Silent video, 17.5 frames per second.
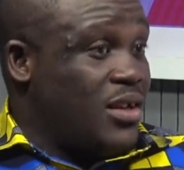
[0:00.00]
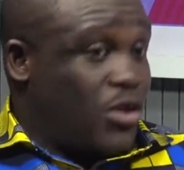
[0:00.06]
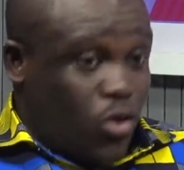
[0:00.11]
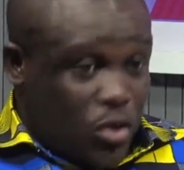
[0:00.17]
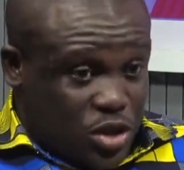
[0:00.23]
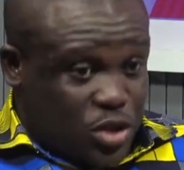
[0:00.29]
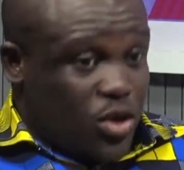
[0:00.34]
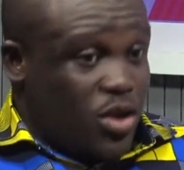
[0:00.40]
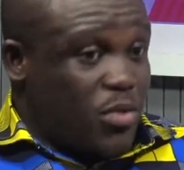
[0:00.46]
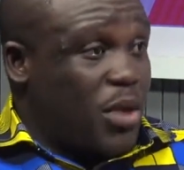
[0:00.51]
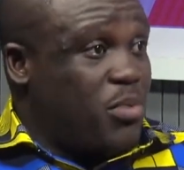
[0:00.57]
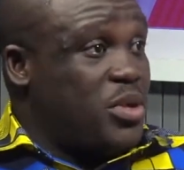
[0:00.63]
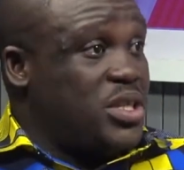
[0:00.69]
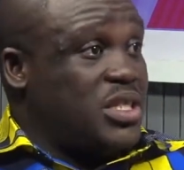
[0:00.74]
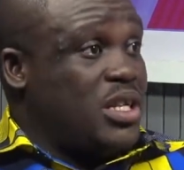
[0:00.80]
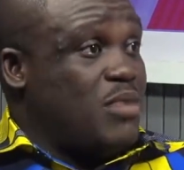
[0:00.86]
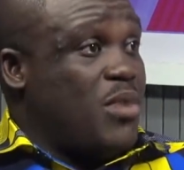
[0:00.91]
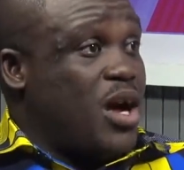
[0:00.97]
continued by
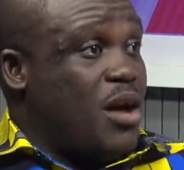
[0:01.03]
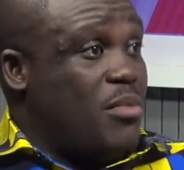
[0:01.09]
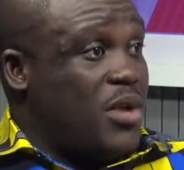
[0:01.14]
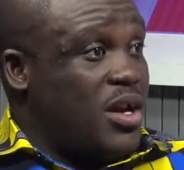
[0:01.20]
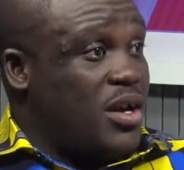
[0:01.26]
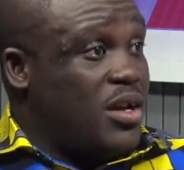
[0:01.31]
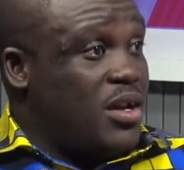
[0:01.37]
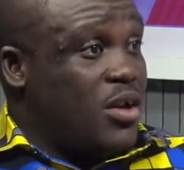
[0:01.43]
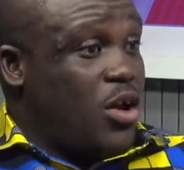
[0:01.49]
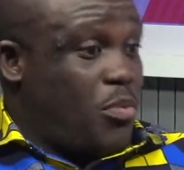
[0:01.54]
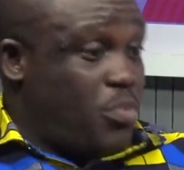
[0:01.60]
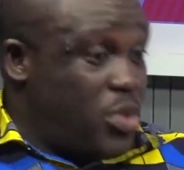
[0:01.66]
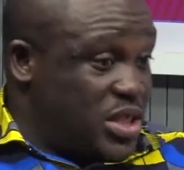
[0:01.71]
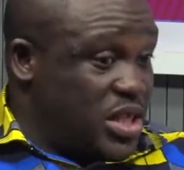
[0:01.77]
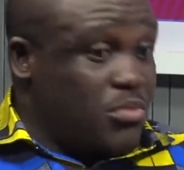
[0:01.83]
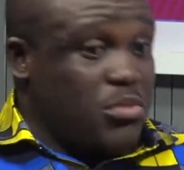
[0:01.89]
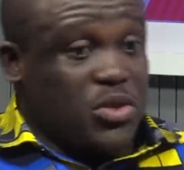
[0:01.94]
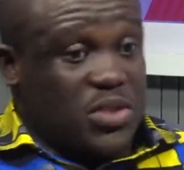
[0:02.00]
President Mahama, uh,
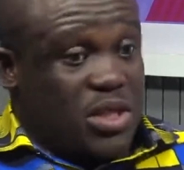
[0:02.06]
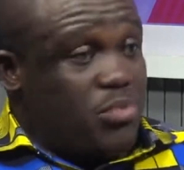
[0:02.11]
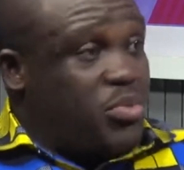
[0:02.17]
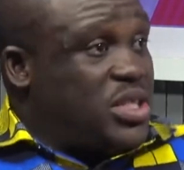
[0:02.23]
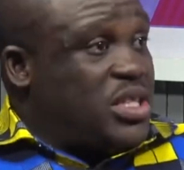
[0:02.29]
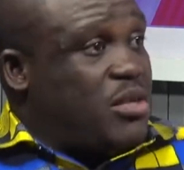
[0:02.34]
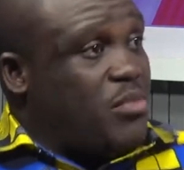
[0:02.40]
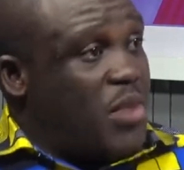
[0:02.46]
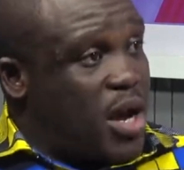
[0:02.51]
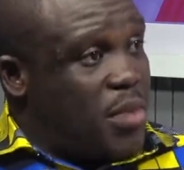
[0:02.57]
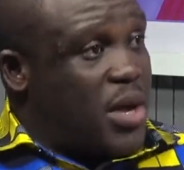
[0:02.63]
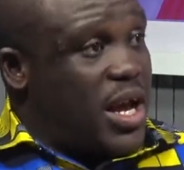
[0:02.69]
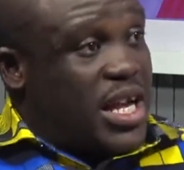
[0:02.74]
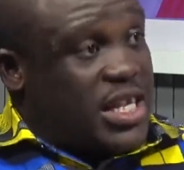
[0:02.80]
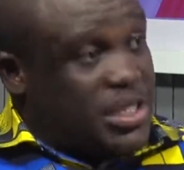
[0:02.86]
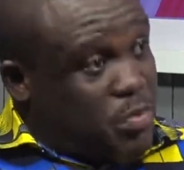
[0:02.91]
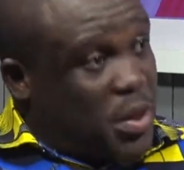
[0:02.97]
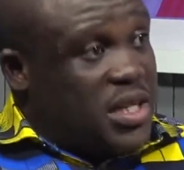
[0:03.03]
President Mills and President Mahama,
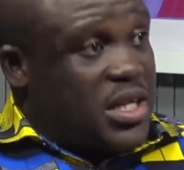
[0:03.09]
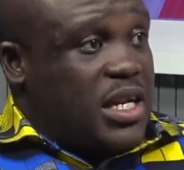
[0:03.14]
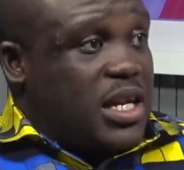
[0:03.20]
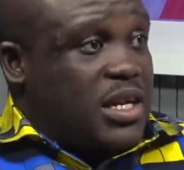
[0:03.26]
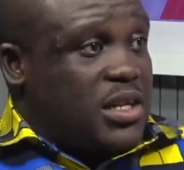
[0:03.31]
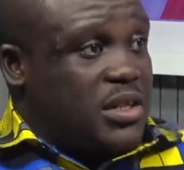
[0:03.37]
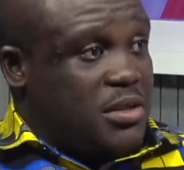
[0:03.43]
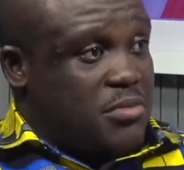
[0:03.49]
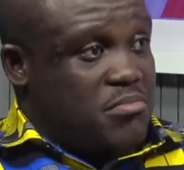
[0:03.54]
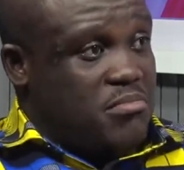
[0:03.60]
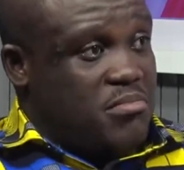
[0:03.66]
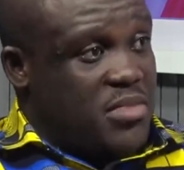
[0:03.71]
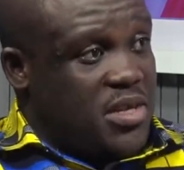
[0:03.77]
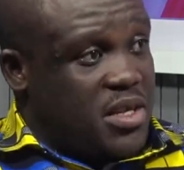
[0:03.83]
expanded under them.